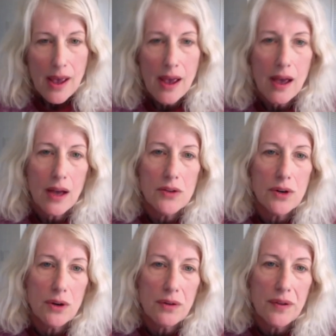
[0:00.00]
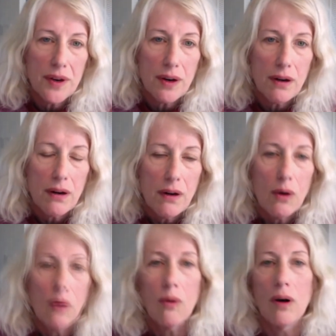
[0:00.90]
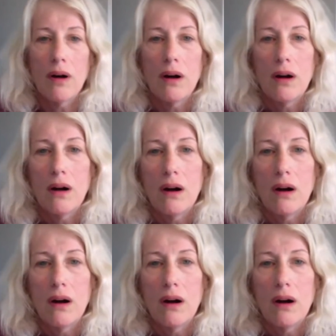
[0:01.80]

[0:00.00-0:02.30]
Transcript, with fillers: hey, I drove here, or